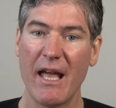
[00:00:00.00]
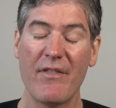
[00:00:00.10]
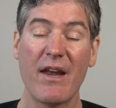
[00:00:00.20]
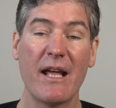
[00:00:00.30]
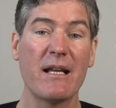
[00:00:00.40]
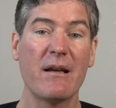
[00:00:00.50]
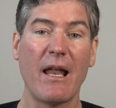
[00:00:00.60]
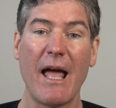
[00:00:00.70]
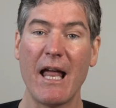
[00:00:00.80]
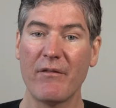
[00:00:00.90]
And then I can
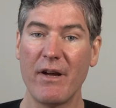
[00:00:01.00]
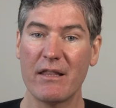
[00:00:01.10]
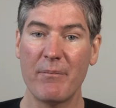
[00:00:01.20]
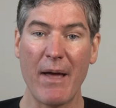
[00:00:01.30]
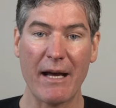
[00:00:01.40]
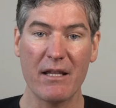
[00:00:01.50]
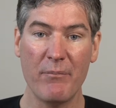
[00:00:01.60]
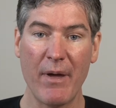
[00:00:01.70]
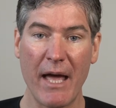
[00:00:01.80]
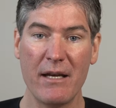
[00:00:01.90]
elevate the back of the
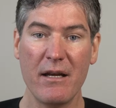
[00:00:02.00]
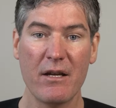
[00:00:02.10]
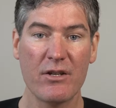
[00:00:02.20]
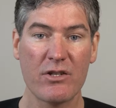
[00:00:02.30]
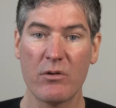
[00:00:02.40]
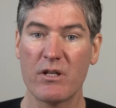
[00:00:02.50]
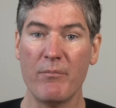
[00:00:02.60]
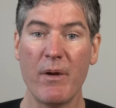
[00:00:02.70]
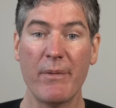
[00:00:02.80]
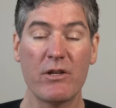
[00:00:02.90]
bed so to
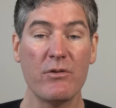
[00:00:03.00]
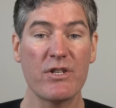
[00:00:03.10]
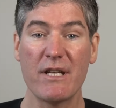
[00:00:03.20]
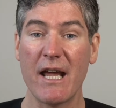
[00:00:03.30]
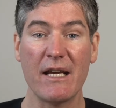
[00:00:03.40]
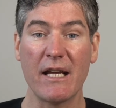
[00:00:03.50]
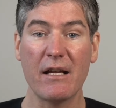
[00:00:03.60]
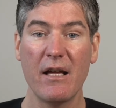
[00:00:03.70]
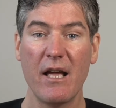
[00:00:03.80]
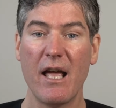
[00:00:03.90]
mimic you standing,
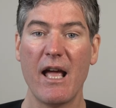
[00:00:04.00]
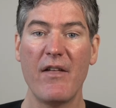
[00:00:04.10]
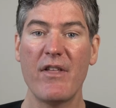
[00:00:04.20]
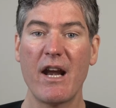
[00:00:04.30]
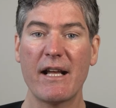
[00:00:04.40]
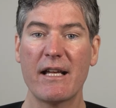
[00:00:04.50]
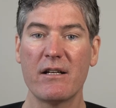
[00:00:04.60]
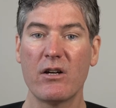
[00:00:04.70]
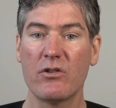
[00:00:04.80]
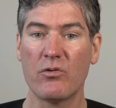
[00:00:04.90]
and then I
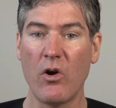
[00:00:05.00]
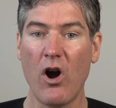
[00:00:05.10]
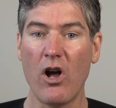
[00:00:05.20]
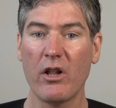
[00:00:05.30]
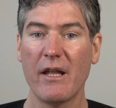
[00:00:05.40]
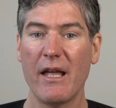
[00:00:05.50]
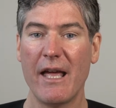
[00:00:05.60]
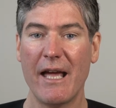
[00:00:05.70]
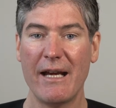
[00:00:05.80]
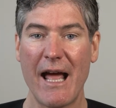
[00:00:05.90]
can draw
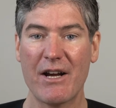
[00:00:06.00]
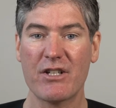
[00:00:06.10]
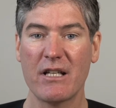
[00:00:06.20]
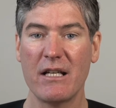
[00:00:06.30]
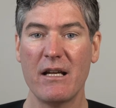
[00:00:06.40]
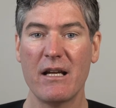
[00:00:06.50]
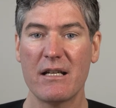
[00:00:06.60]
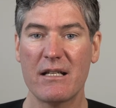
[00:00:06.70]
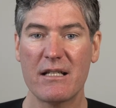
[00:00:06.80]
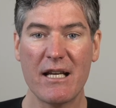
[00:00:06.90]
and actually
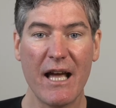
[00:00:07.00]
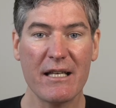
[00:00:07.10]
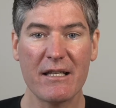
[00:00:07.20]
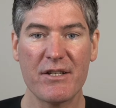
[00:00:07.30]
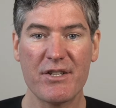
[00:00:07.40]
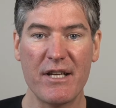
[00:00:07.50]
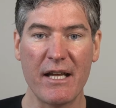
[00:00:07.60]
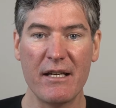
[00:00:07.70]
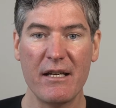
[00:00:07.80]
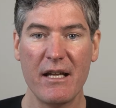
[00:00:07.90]
tighten the
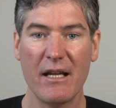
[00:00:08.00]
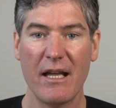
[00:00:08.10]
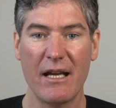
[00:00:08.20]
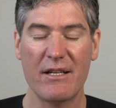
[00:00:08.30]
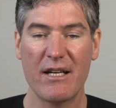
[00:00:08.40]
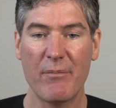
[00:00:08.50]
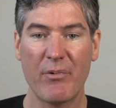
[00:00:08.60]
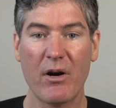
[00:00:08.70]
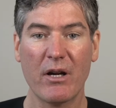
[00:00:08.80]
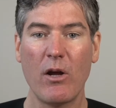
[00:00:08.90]
skin and
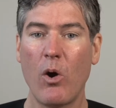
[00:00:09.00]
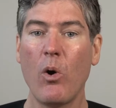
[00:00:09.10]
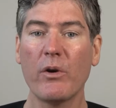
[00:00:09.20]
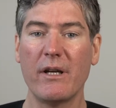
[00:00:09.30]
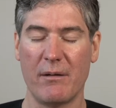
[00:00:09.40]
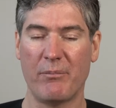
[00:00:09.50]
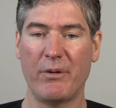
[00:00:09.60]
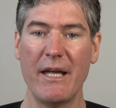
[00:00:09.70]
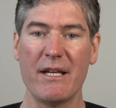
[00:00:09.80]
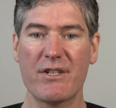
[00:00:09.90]
temporarily hold it in
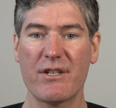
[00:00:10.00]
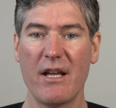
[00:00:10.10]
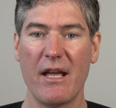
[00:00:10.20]
place.